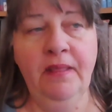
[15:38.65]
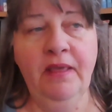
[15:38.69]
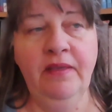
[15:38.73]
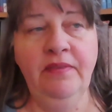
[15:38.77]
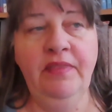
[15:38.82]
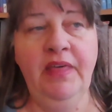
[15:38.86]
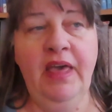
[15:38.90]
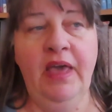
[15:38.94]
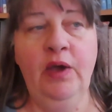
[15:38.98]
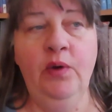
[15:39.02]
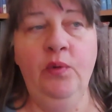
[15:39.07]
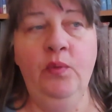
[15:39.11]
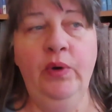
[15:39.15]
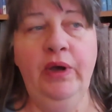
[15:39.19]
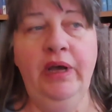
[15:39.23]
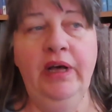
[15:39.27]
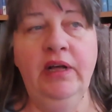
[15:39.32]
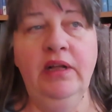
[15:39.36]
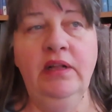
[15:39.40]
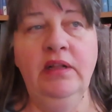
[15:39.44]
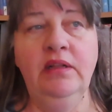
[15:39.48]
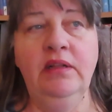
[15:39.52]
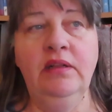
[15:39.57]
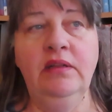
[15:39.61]
they
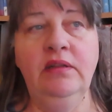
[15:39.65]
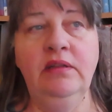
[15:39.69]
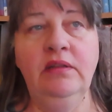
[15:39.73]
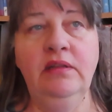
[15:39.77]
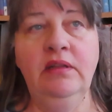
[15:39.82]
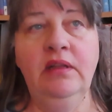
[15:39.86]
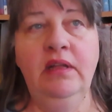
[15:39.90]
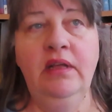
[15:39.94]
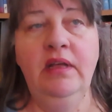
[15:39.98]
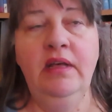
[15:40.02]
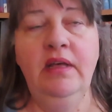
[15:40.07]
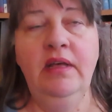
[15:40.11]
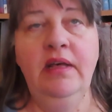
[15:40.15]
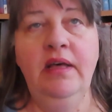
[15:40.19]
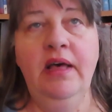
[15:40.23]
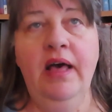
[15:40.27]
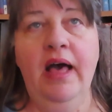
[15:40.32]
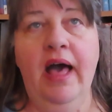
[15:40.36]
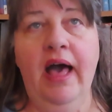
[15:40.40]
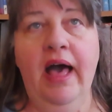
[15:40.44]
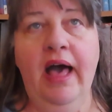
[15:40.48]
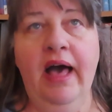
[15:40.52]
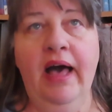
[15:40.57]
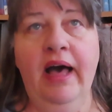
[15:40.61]
will
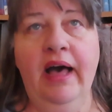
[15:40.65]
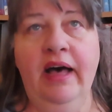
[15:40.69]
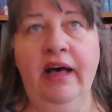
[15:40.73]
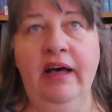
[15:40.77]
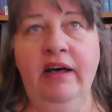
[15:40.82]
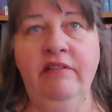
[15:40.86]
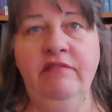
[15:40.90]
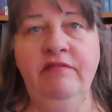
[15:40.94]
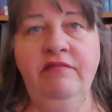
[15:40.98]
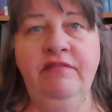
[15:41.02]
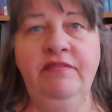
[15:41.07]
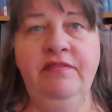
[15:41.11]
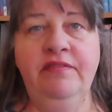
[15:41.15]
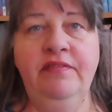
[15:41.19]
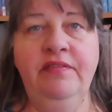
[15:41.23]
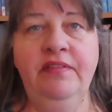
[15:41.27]
have